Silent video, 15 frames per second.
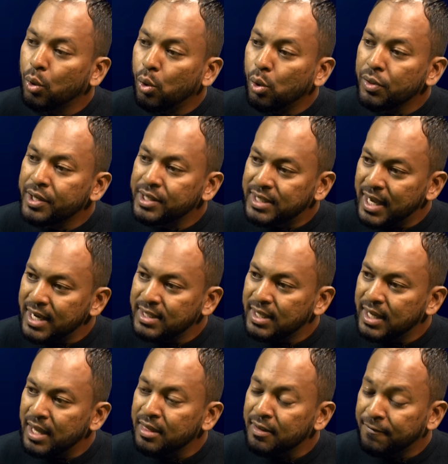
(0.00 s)
all the
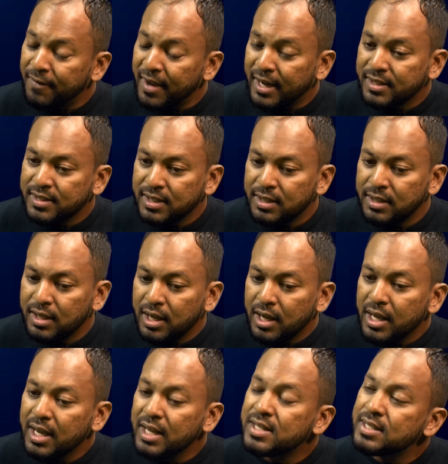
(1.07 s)
data and the facts in,
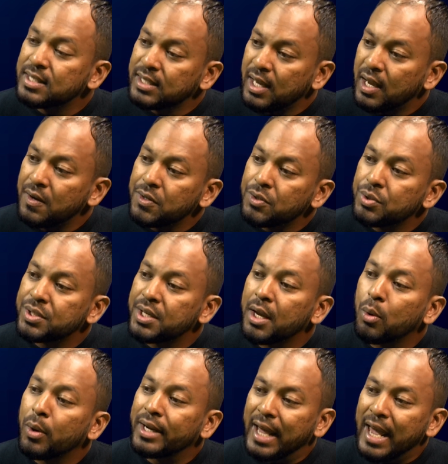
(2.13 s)
it's scary to say
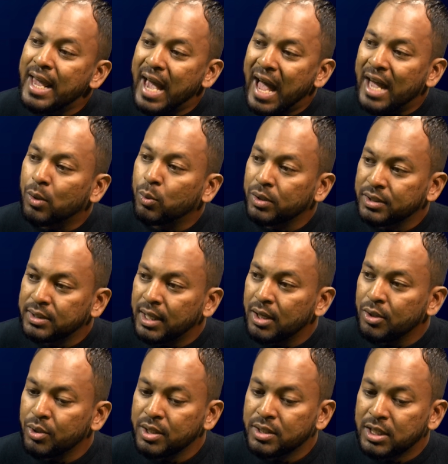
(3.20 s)
what AI will tell
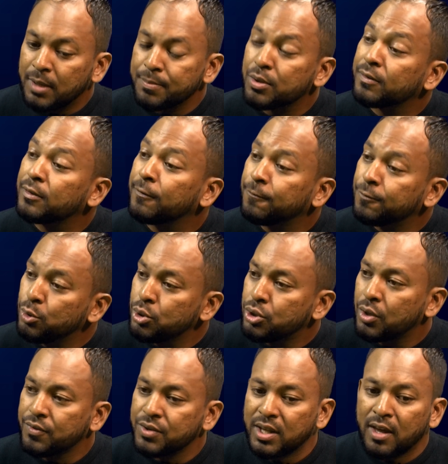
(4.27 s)
you in terms of the future
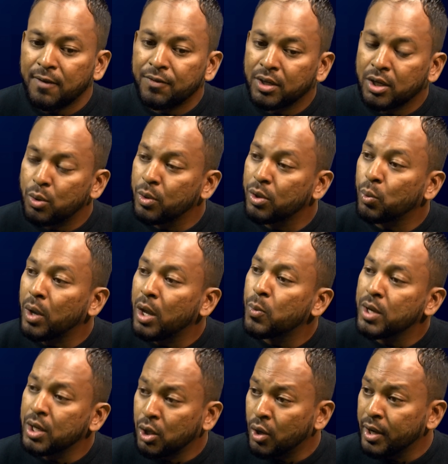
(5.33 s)
of South Africa with where
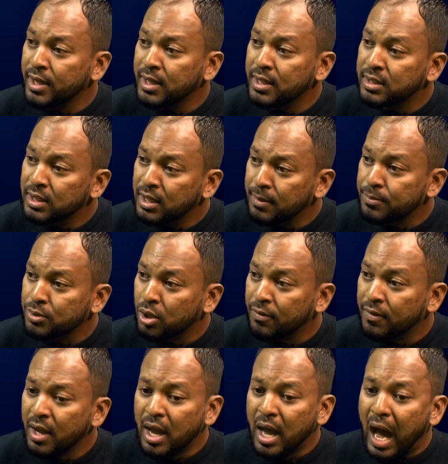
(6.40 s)
we're going in terms of
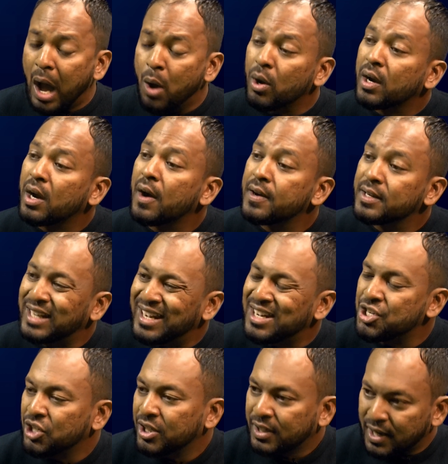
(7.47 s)
our current
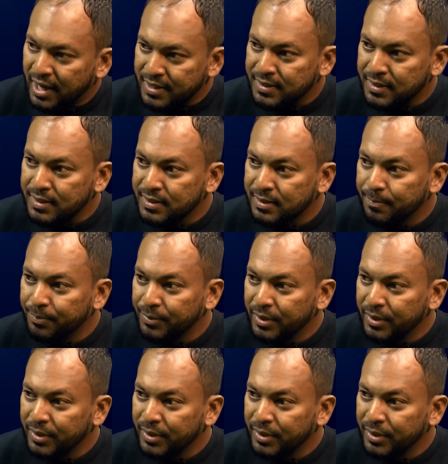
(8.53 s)
energy crisis.